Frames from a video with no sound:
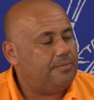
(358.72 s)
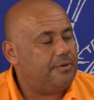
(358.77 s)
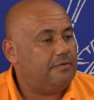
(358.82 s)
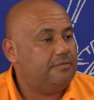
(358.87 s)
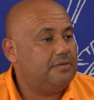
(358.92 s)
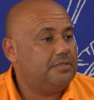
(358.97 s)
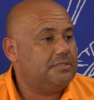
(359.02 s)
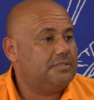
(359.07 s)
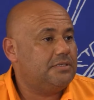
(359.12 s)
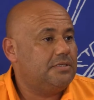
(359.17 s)

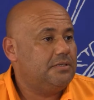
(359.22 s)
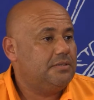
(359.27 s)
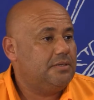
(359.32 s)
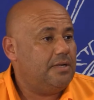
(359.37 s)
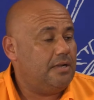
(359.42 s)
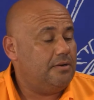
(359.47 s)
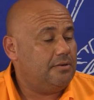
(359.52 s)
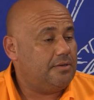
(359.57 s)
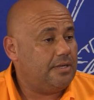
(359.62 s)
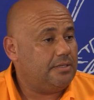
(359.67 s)
province,
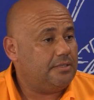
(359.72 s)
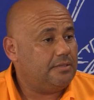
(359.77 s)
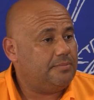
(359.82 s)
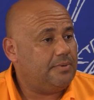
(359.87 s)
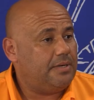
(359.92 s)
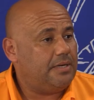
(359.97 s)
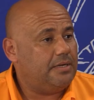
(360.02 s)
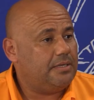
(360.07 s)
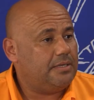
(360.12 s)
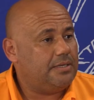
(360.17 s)
allocated
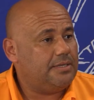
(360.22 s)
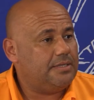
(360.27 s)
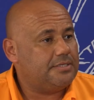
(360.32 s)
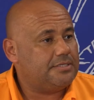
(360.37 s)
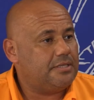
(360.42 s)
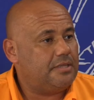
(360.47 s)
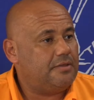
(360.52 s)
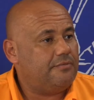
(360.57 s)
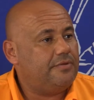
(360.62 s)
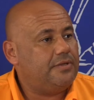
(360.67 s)
by Cricket
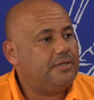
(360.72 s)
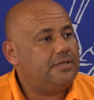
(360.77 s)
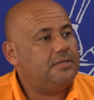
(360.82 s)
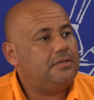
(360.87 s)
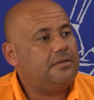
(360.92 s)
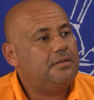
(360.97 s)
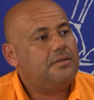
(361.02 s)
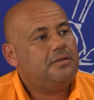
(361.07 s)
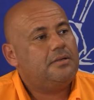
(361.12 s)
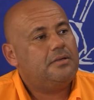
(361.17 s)
South Africa.